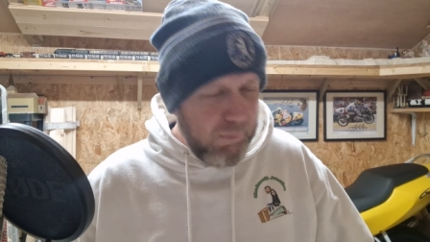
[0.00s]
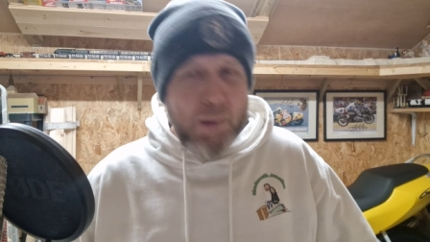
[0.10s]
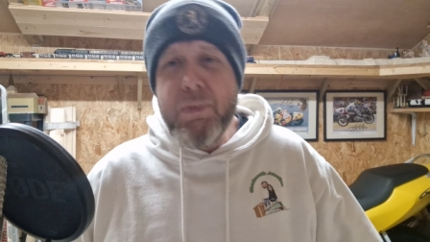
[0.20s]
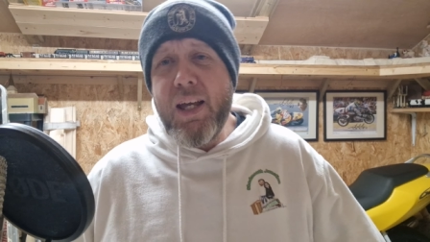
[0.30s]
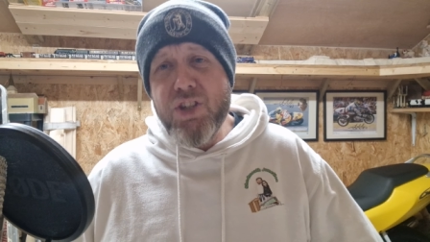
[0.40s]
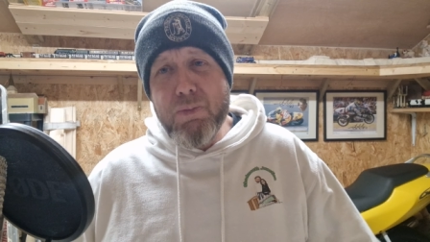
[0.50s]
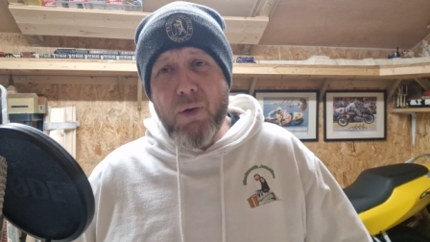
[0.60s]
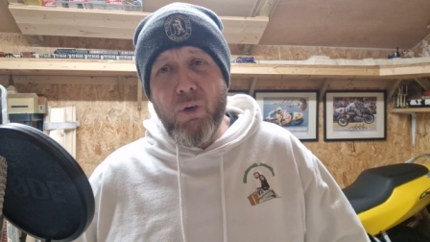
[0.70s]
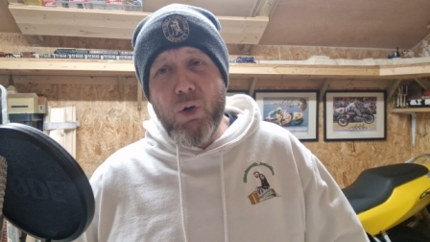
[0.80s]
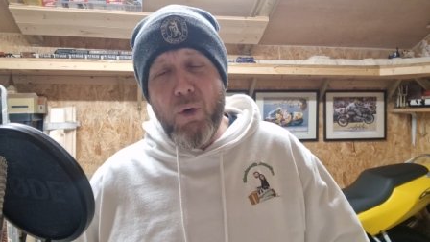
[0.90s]
But yes, you might
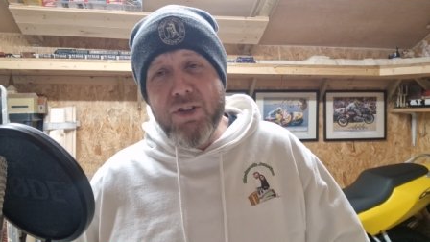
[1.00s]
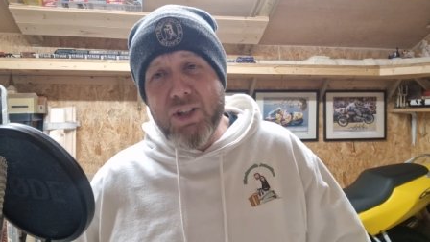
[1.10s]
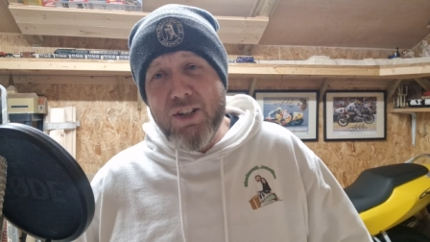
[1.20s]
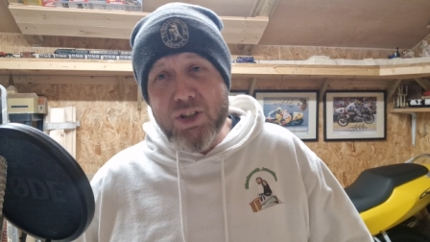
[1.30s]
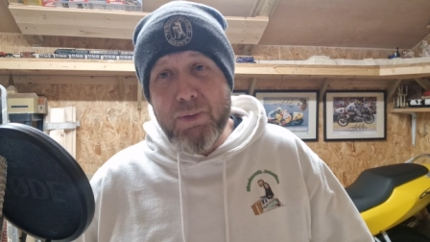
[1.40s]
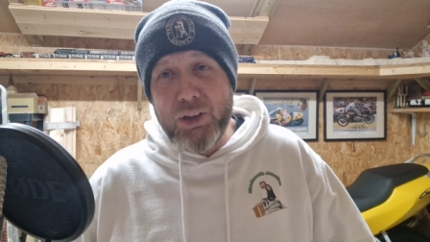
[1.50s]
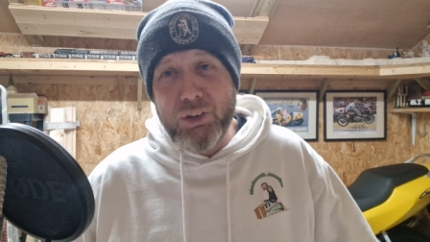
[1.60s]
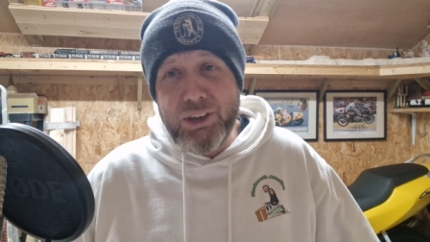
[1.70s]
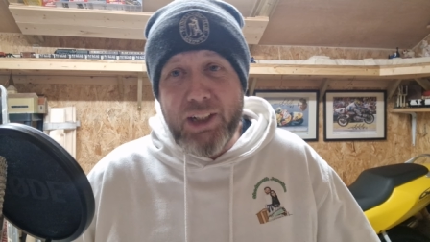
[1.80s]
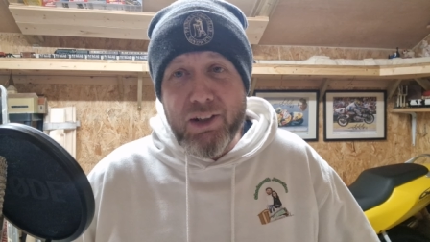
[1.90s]
not quite see us so much on
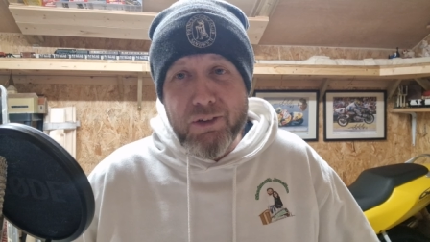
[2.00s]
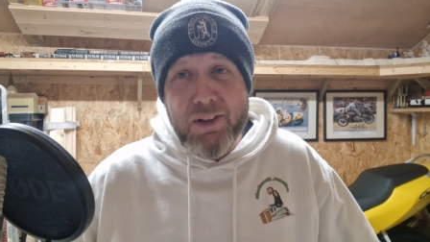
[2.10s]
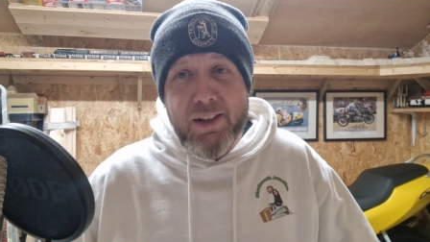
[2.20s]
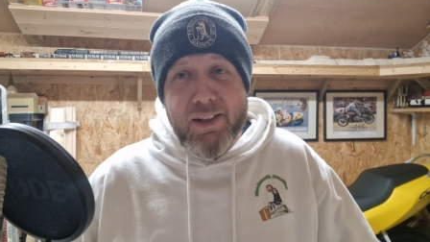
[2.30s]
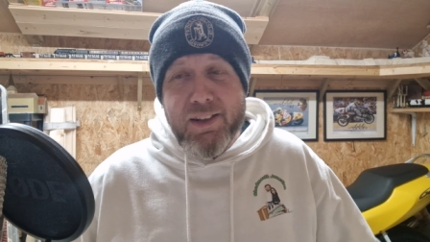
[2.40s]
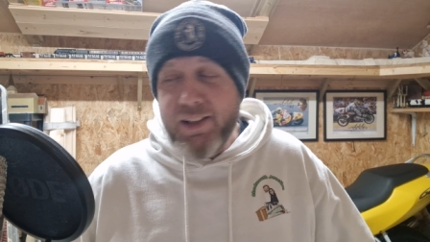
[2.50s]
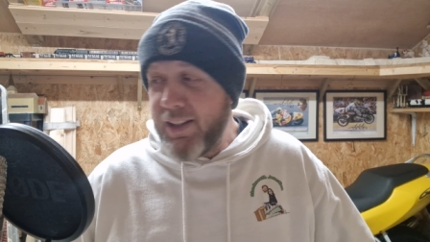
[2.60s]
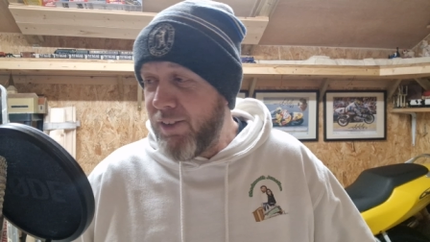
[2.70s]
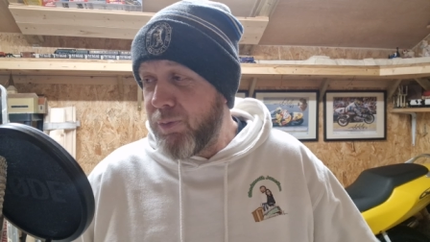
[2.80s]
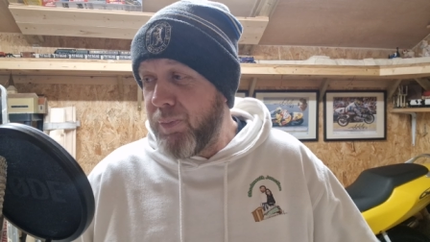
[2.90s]
the channel. You're going to
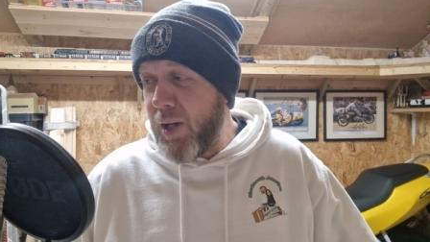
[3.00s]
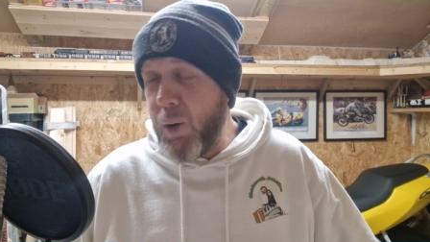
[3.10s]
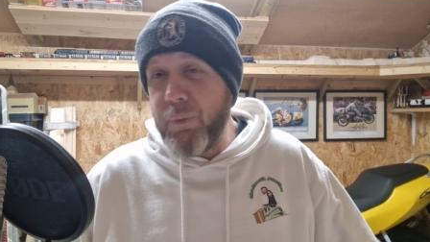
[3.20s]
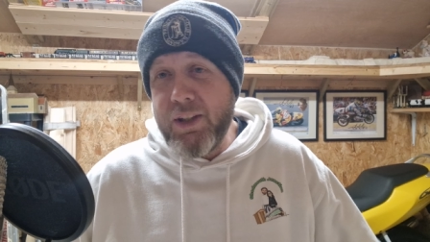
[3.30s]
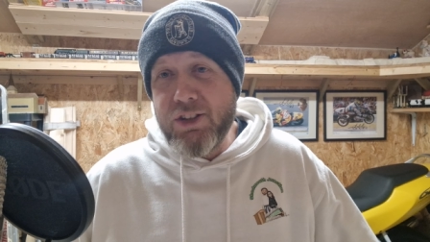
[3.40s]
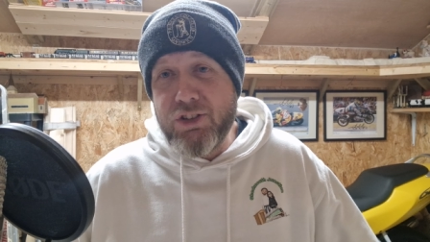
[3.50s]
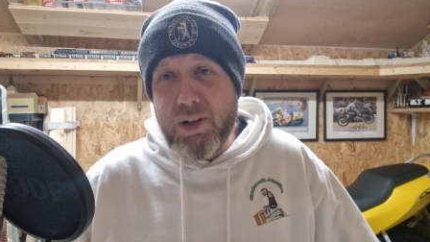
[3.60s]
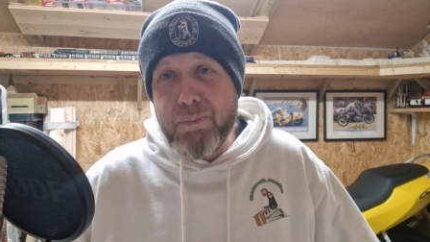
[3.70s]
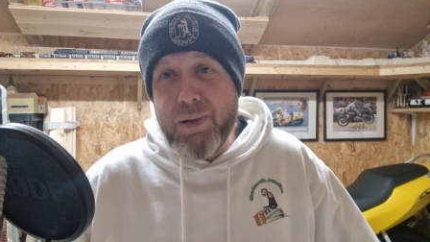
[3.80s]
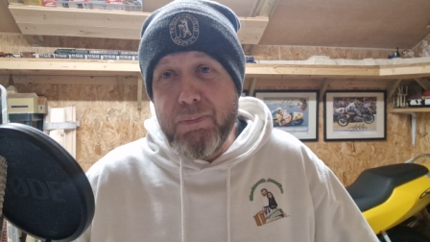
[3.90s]
have to put up with this
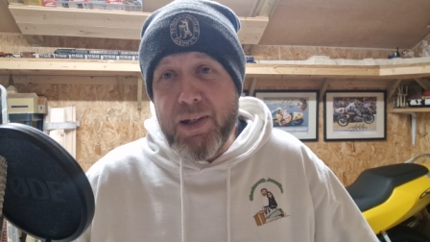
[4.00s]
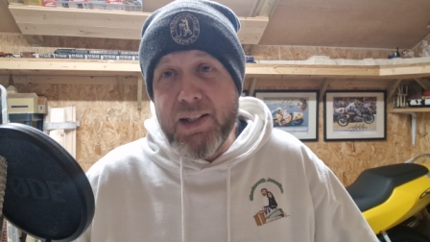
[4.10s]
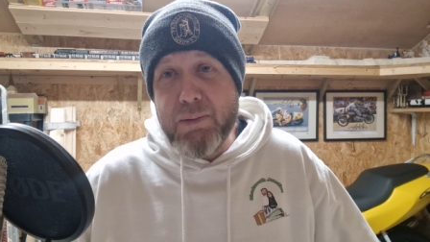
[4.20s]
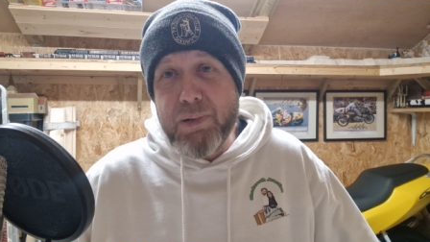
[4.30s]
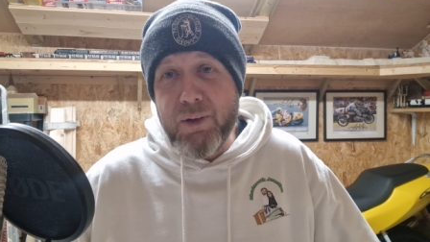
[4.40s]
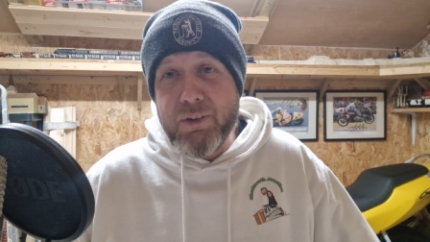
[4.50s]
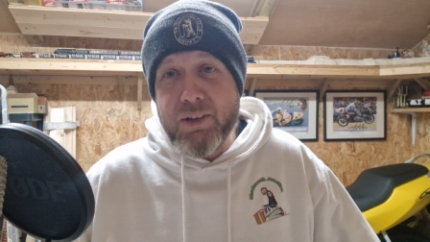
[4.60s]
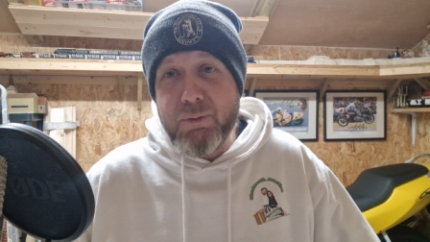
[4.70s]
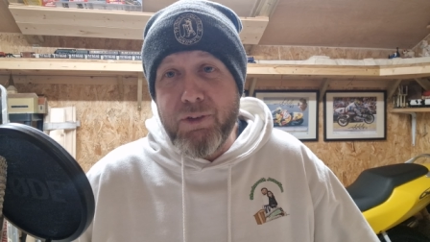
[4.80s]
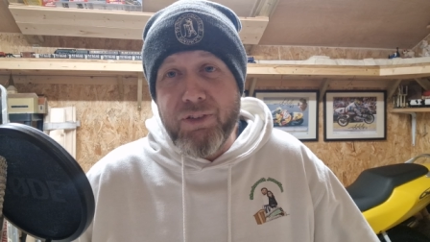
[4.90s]
grumpy bearded bloke,
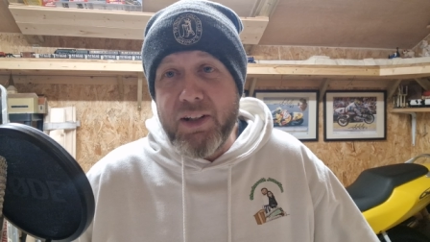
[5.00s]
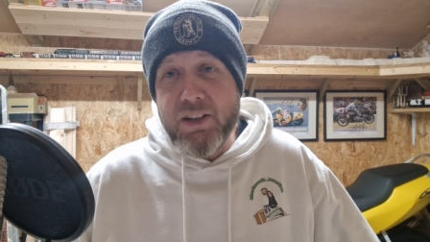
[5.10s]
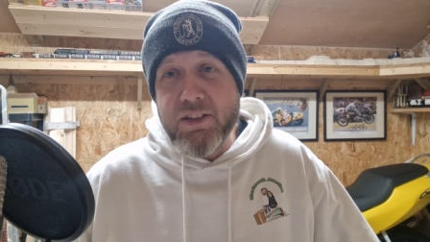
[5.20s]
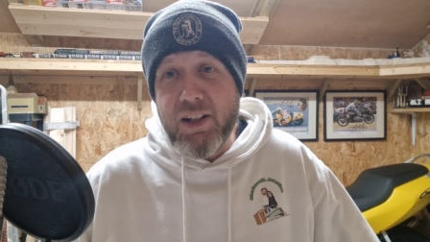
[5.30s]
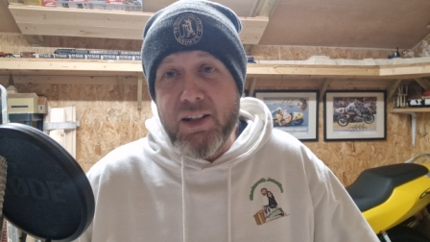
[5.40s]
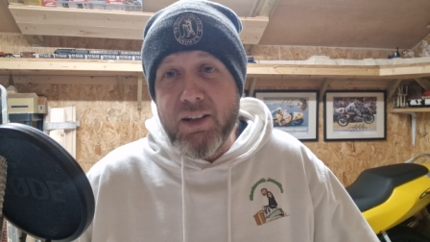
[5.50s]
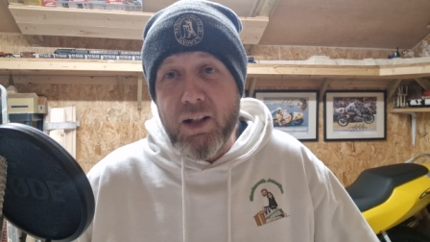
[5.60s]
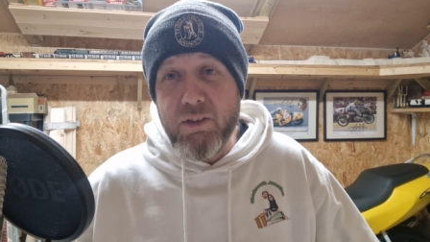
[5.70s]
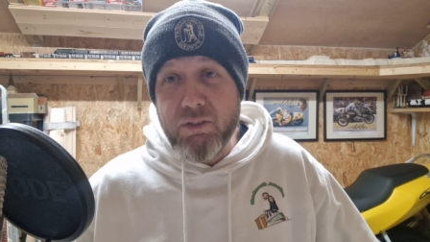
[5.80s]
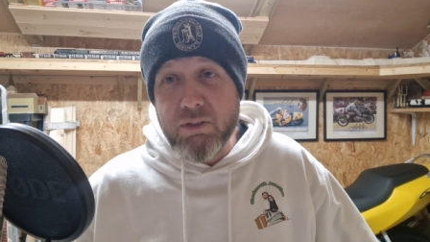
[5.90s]
I'm afraid to say. You
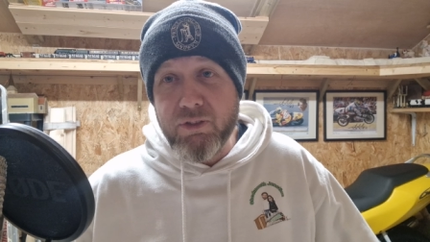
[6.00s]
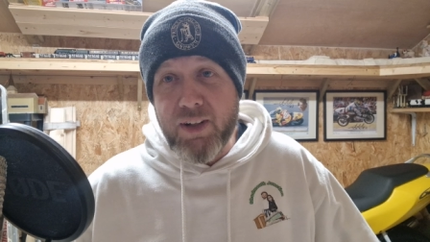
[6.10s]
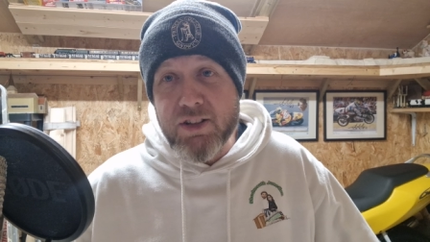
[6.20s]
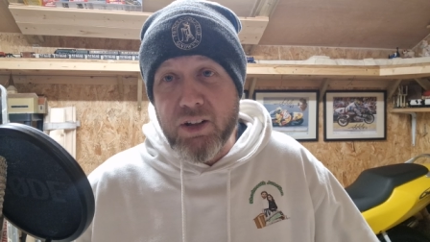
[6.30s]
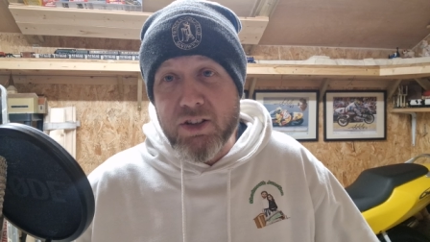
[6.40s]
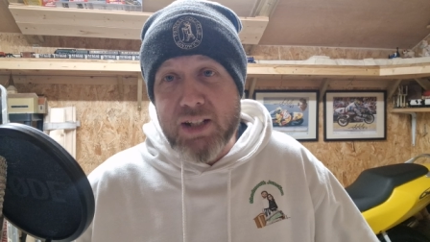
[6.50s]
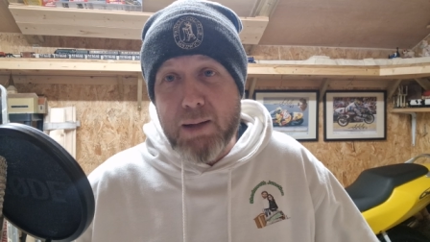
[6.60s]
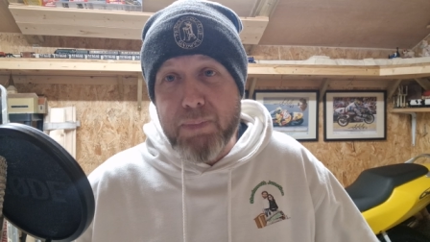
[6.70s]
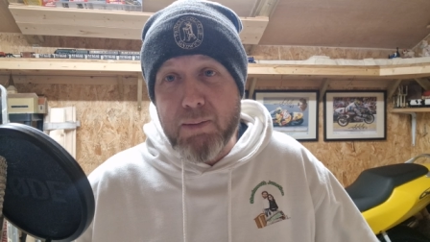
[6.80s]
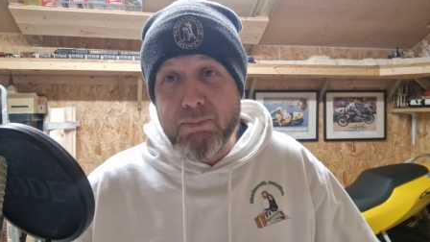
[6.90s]
know, face like a
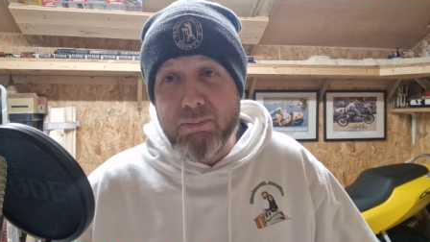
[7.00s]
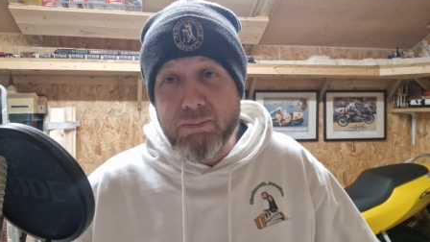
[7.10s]
slap bum.